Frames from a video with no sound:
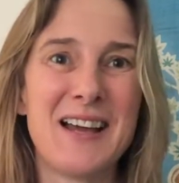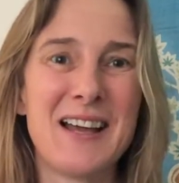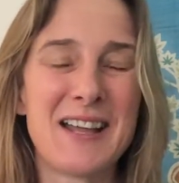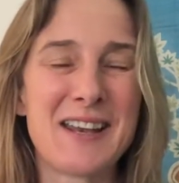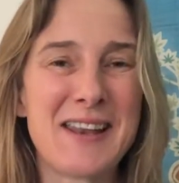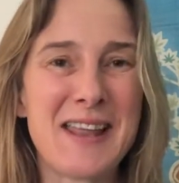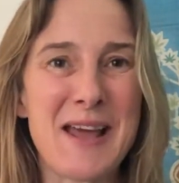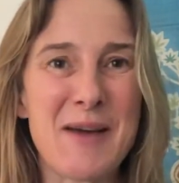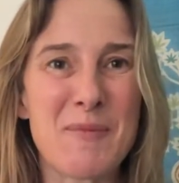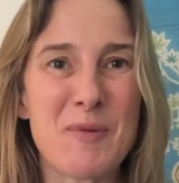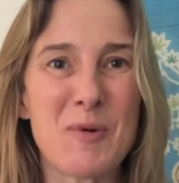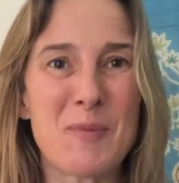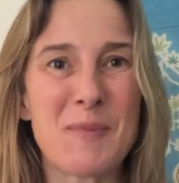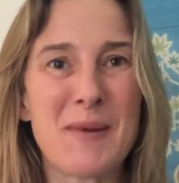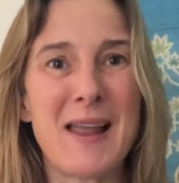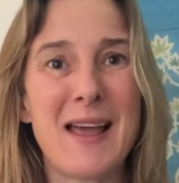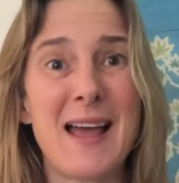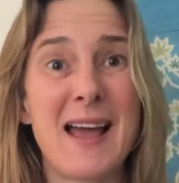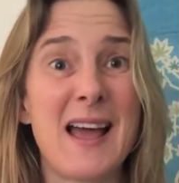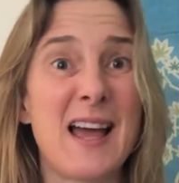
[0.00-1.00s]
a netball
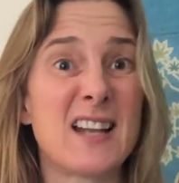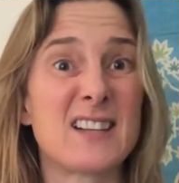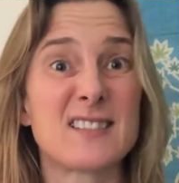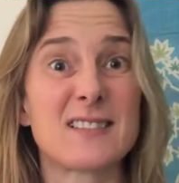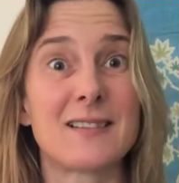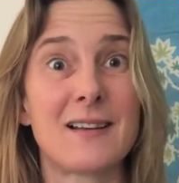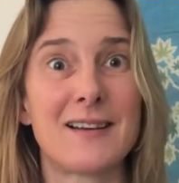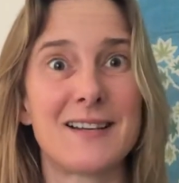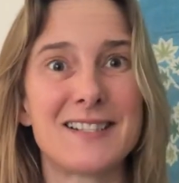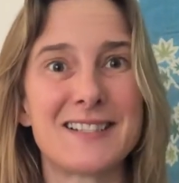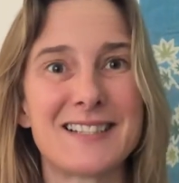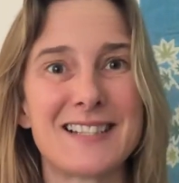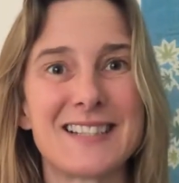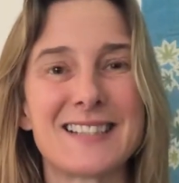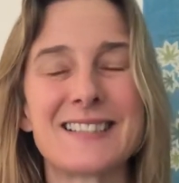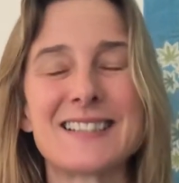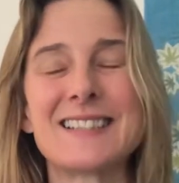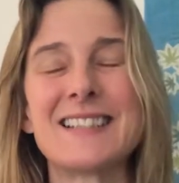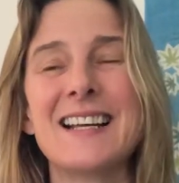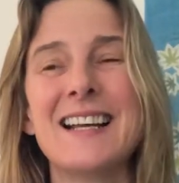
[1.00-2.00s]
player and a
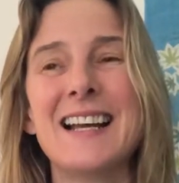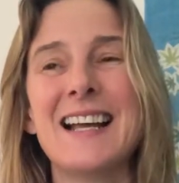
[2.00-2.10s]
scientist.